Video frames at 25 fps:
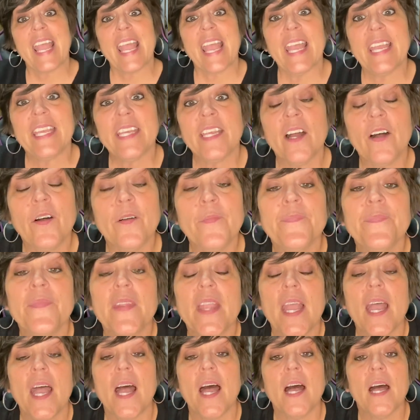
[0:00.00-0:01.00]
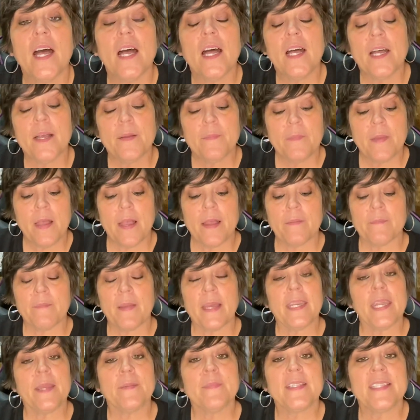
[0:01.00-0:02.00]
Hey y'all, my
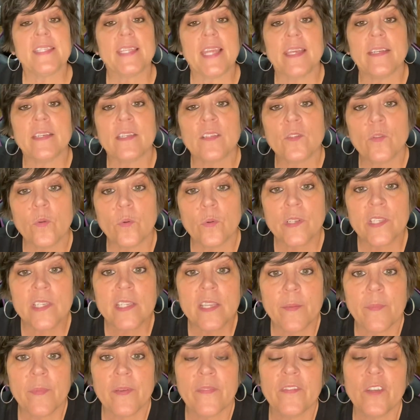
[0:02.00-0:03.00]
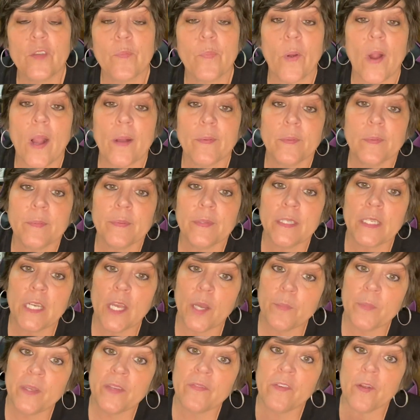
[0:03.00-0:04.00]
name is Dana Zorn. Some of you probably know
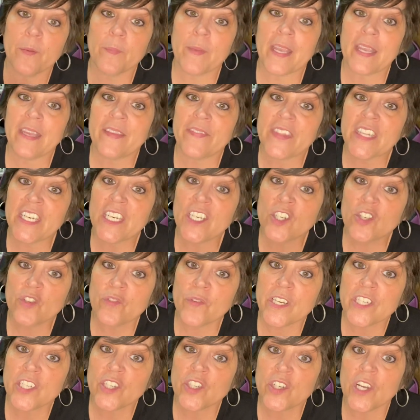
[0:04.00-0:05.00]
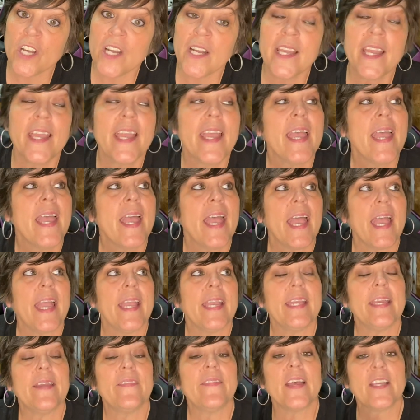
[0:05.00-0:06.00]
me from Anthony's Restaurant,
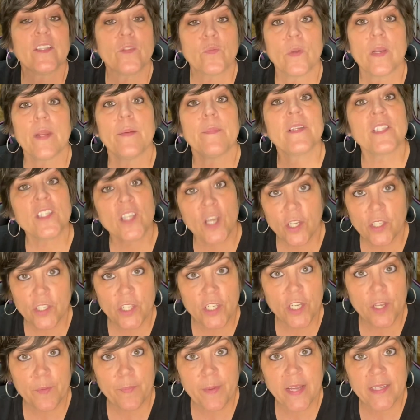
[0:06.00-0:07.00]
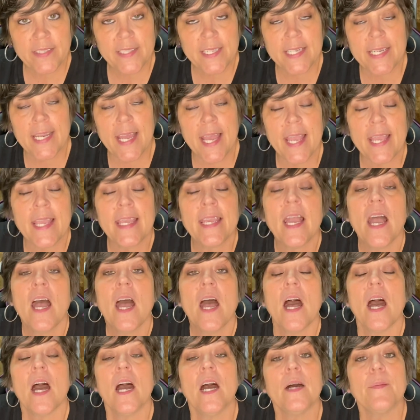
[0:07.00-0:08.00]
and that's what I'm going to talk to you about today.
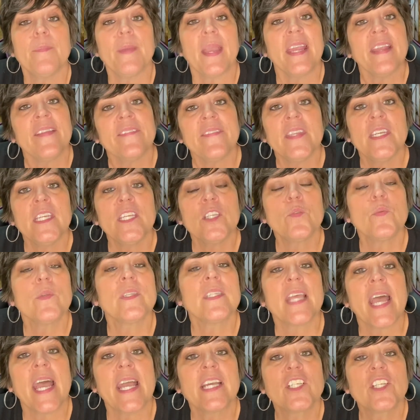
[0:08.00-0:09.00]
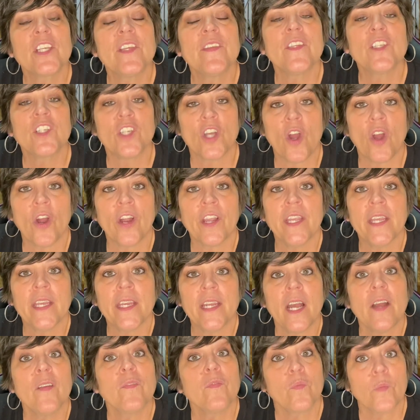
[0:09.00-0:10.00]
Anthony's was actually the target
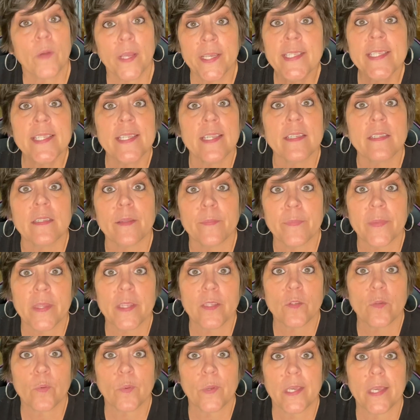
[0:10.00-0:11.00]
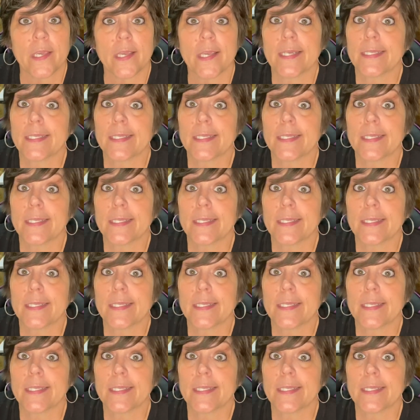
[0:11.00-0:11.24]
of racism this week.